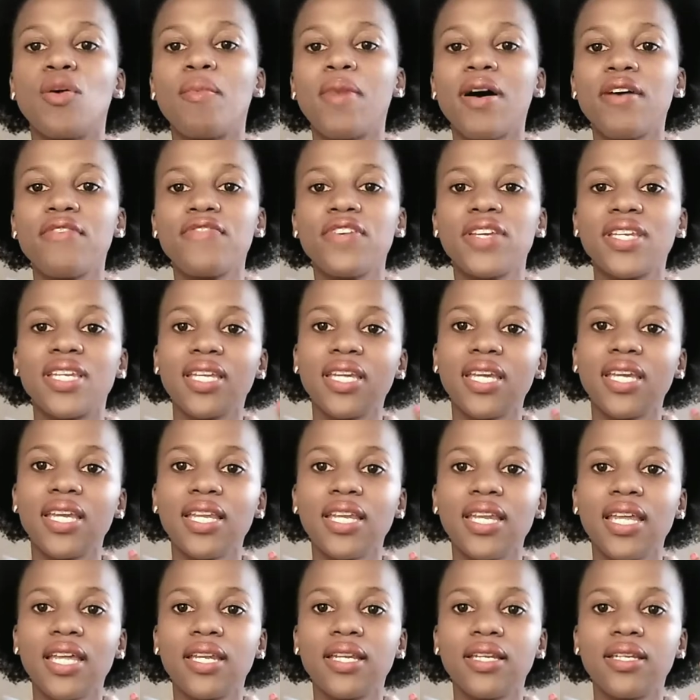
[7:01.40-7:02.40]
muffin
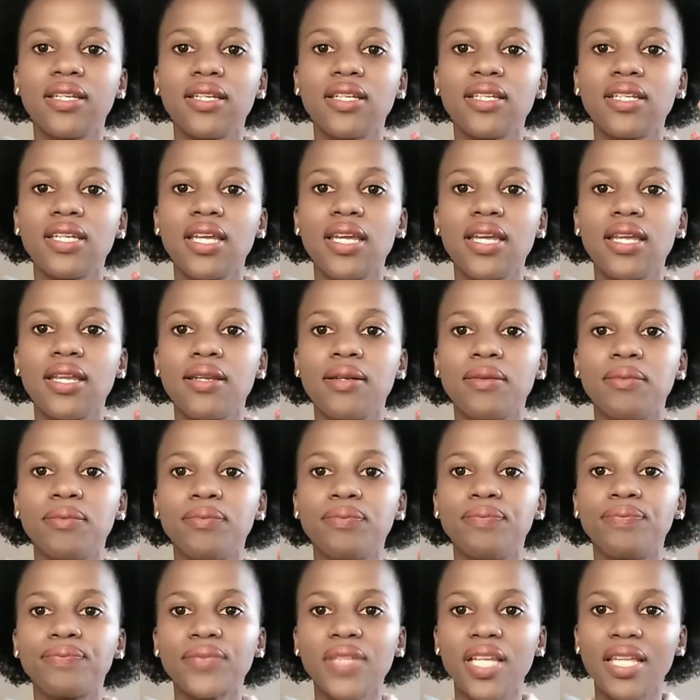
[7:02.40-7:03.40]
in
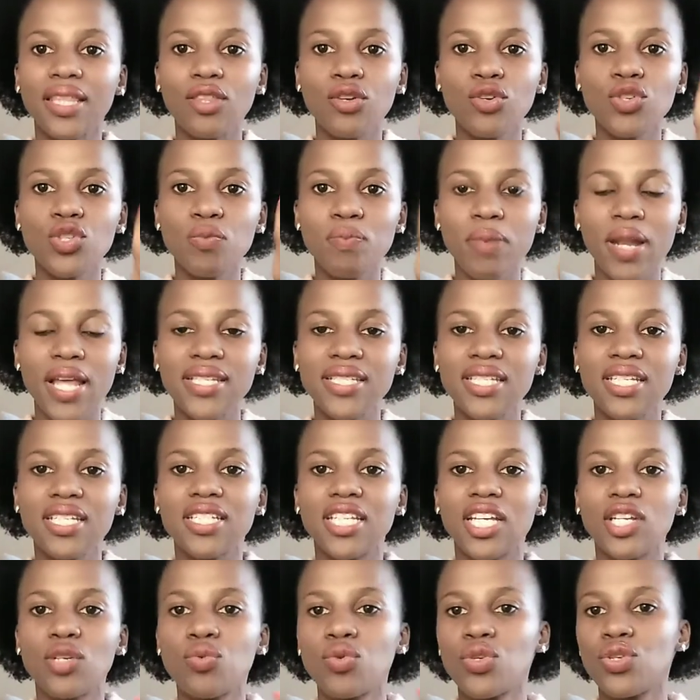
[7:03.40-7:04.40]
those plastics
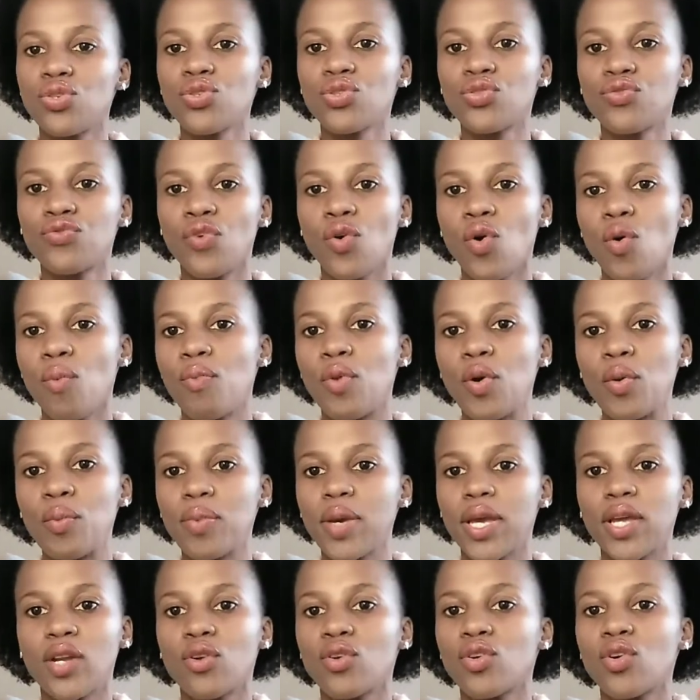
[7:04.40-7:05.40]
that we use for
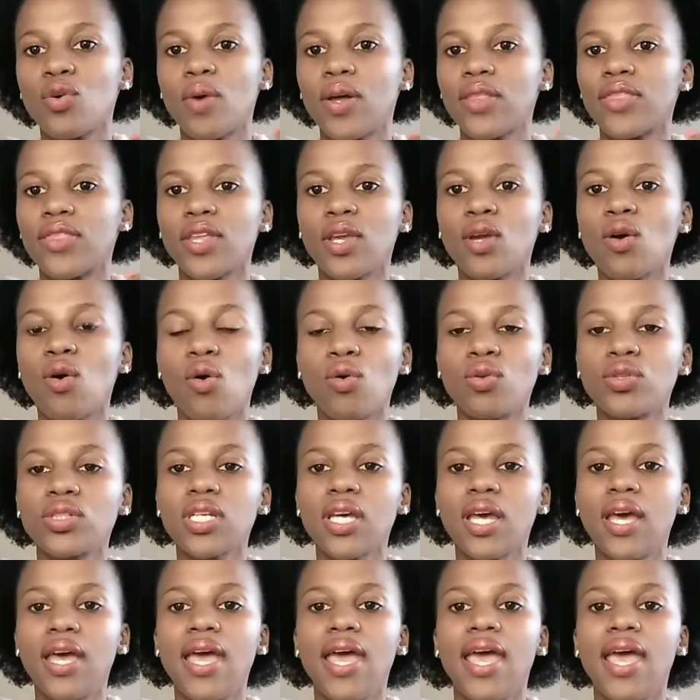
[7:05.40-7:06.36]
opompe. I don't know what they're called.